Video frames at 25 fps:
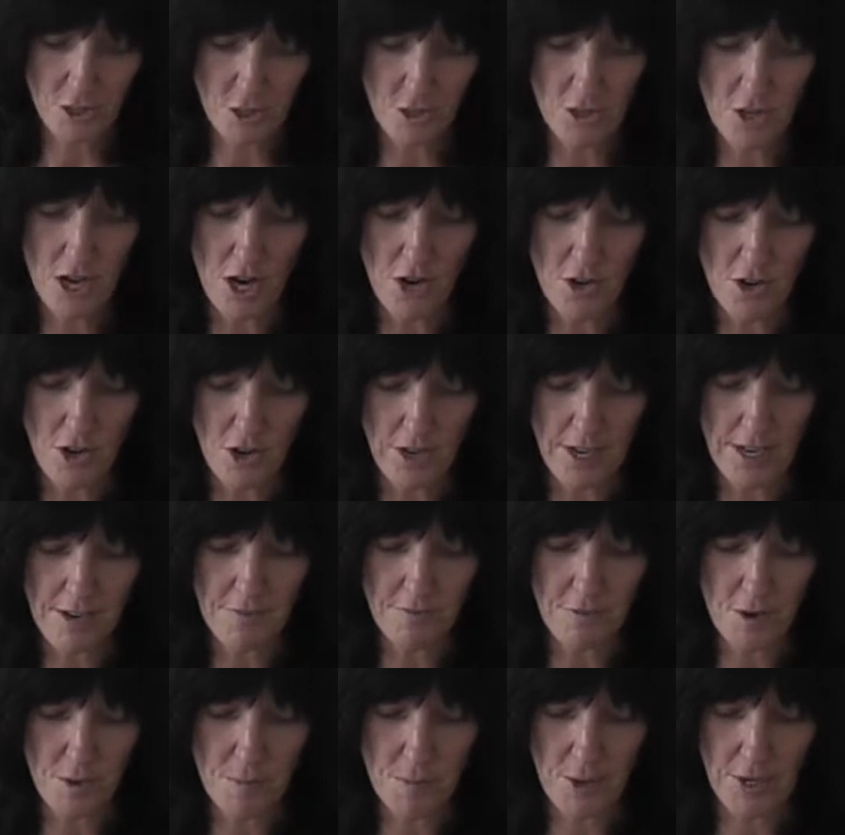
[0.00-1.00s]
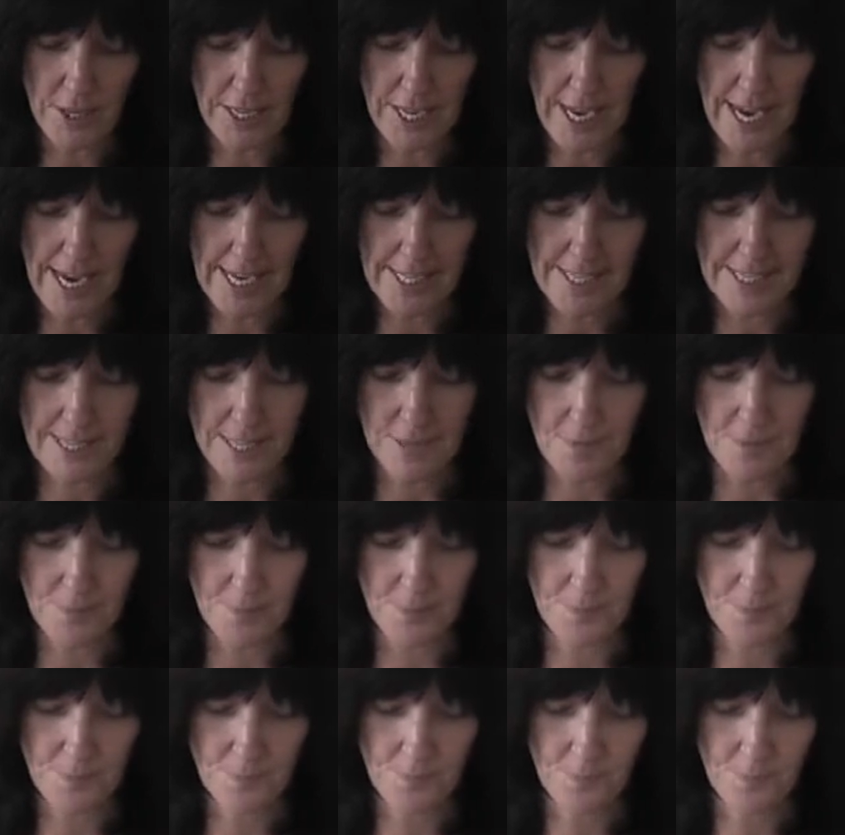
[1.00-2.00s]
do know not everybody has them.